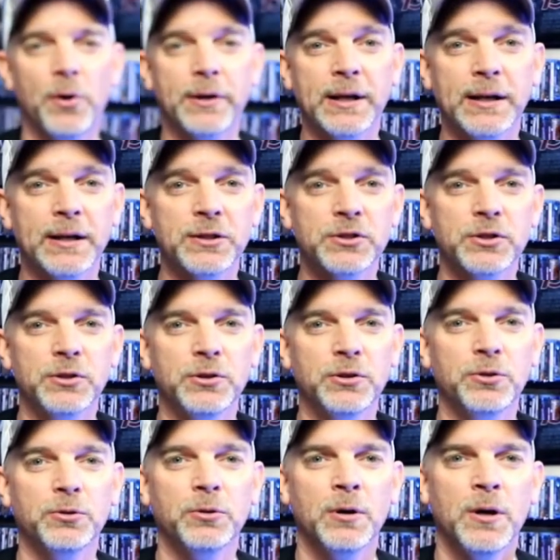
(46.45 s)
hard to get
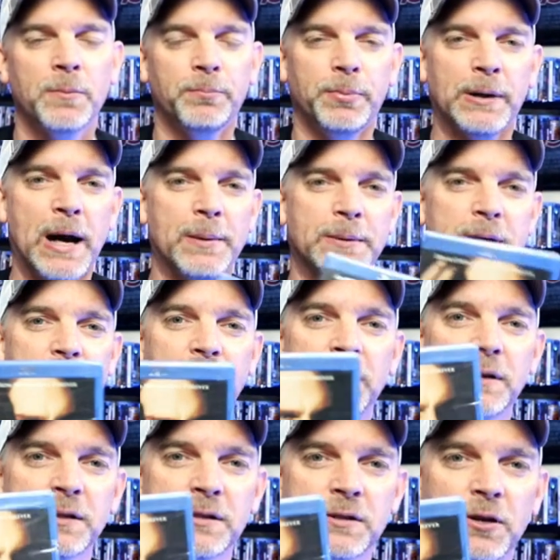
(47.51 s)
into, but I would
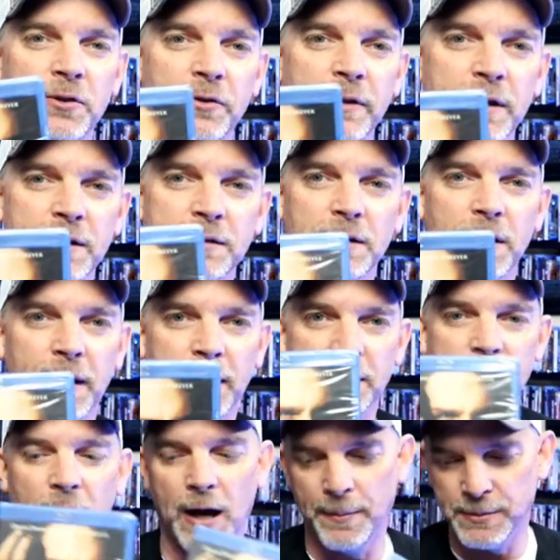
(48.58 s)
definitely consider this
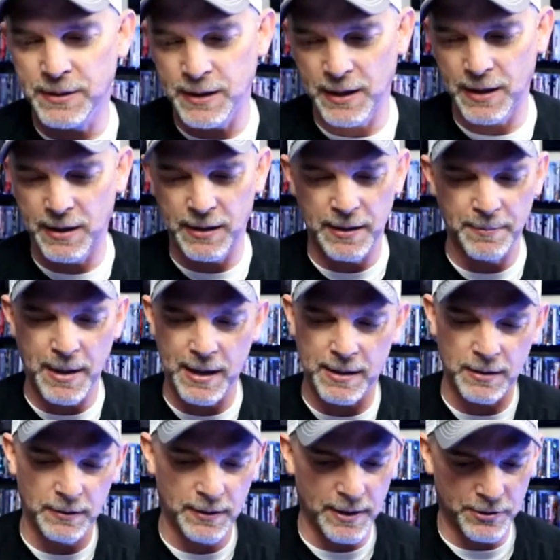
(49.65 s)
a top 10 in my
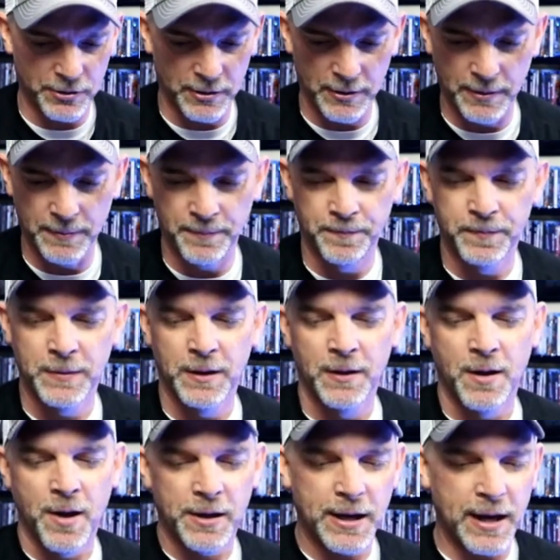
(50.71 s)
collection.
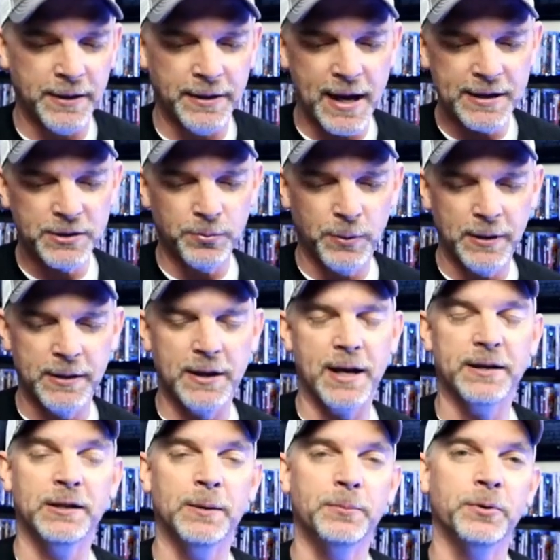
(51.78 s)
Okay, next one
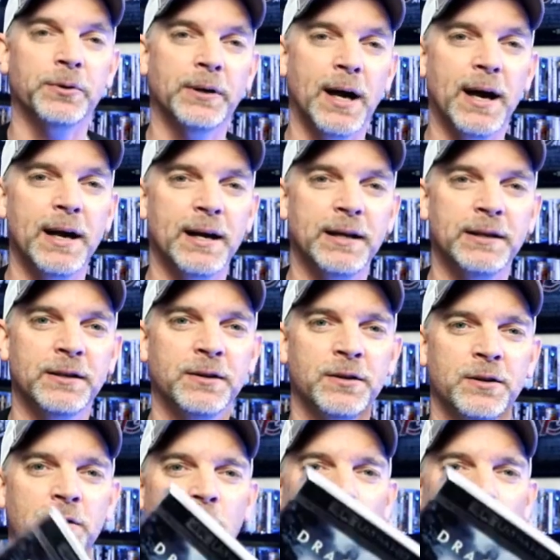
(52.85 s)
at number 9